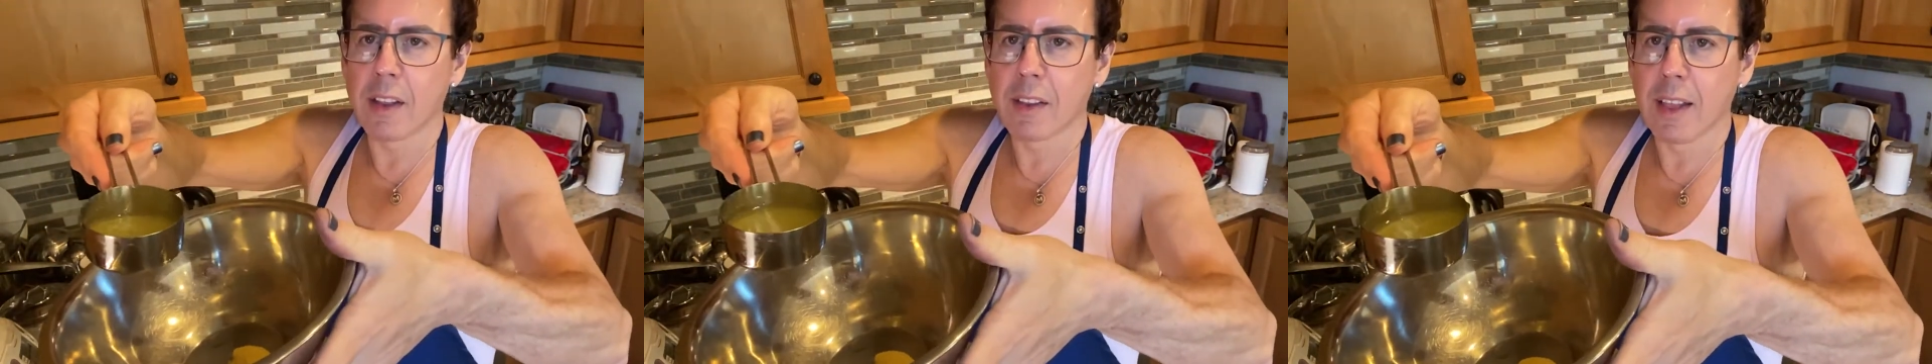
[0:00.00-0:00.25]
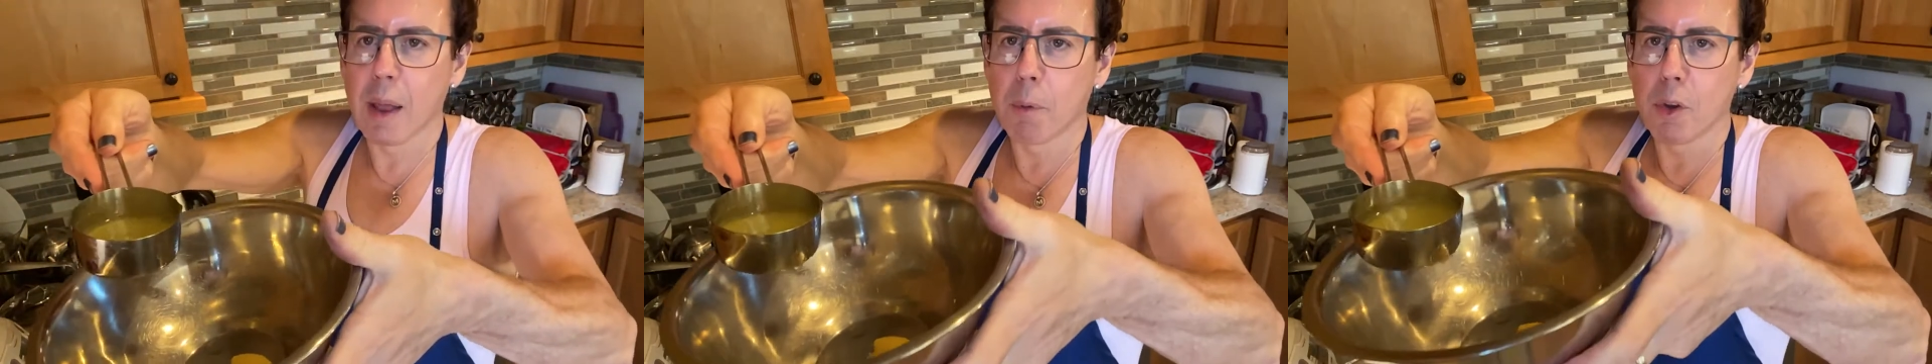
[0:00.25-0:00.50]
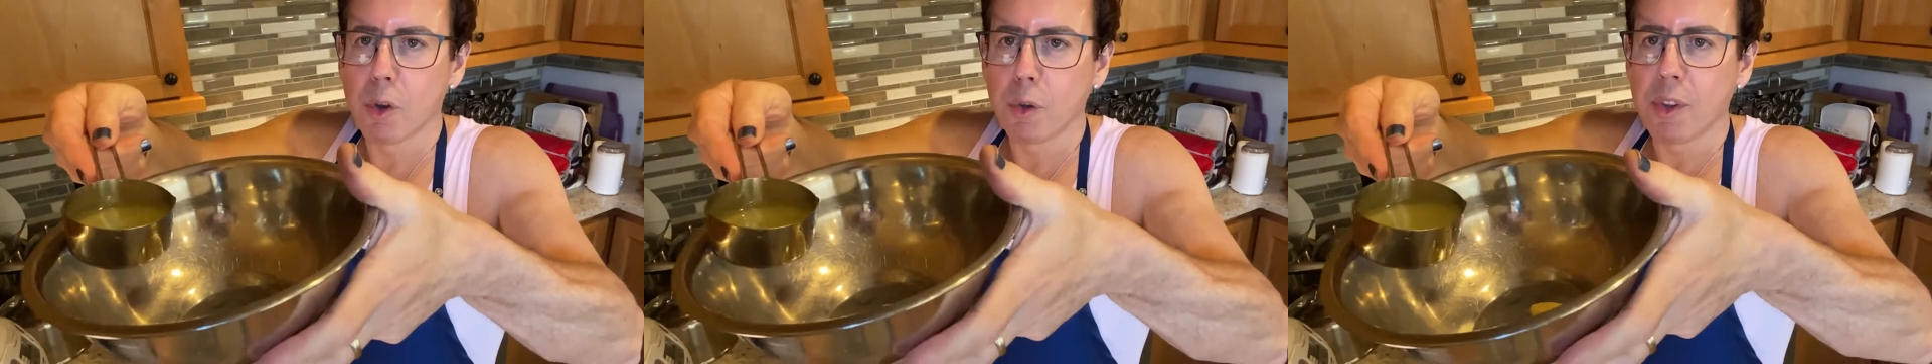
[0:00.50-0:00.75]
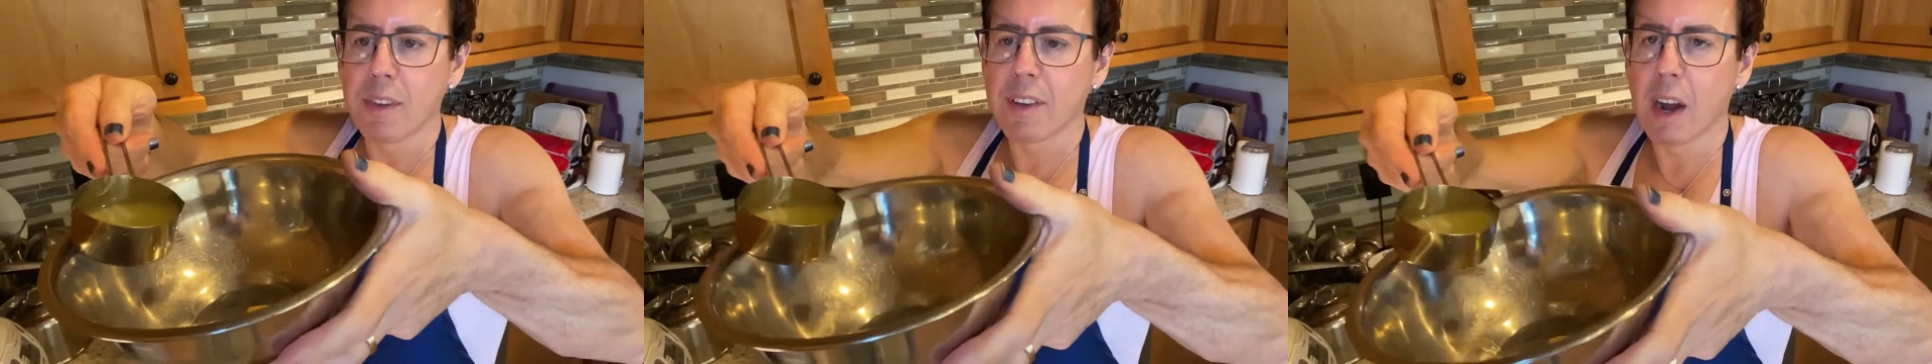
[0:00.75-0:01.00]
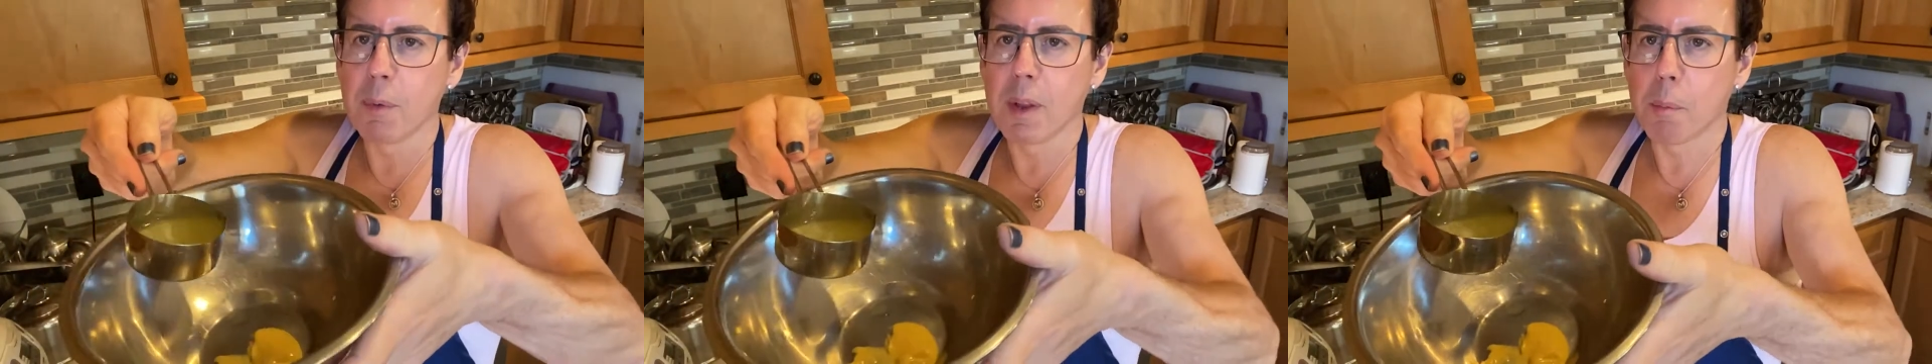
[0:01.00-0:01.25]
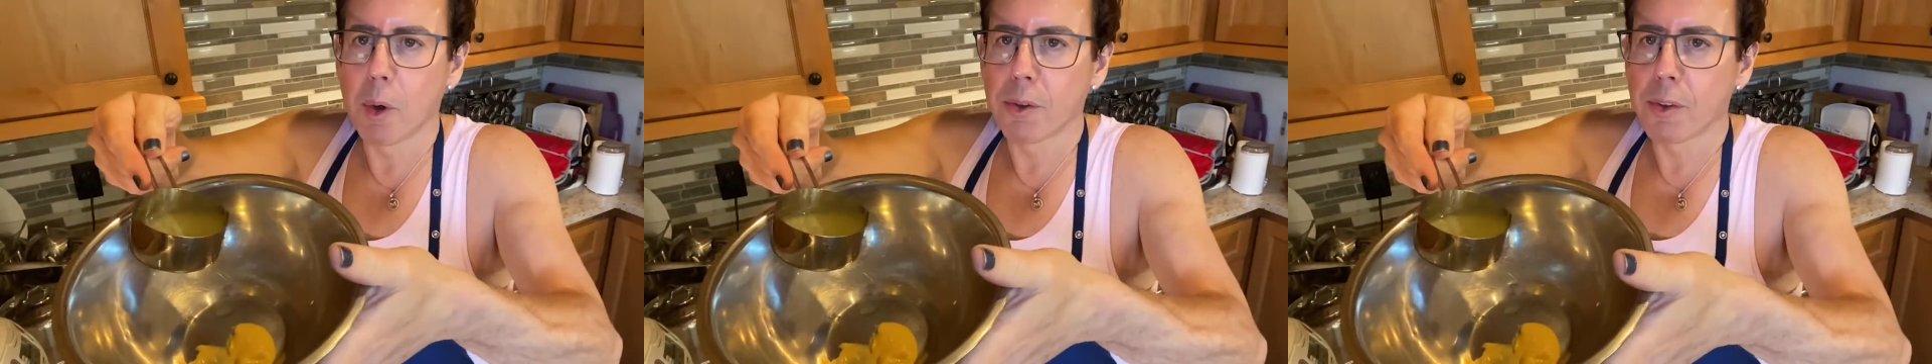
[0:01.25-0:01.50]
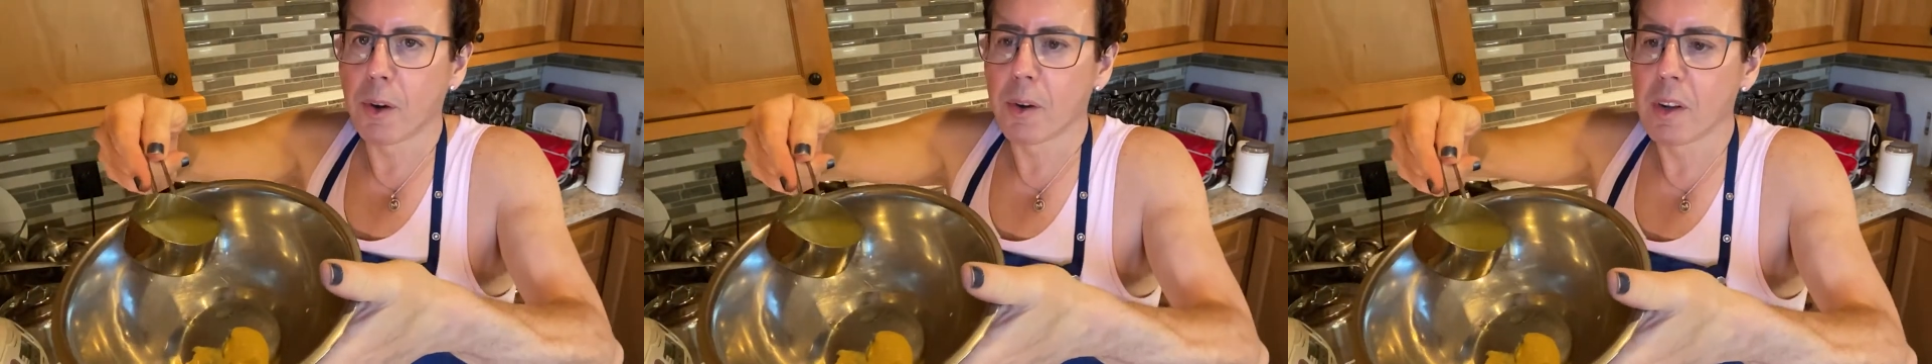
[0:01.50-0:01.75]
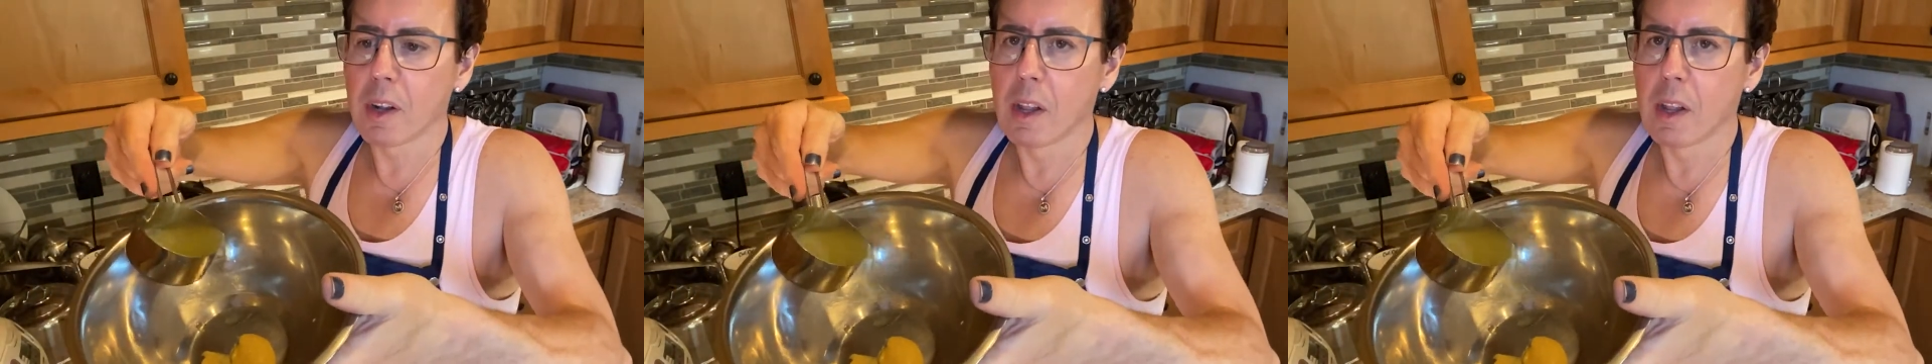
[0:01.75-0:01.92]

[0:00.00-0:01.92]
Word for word: the lemon juice inside the mustard.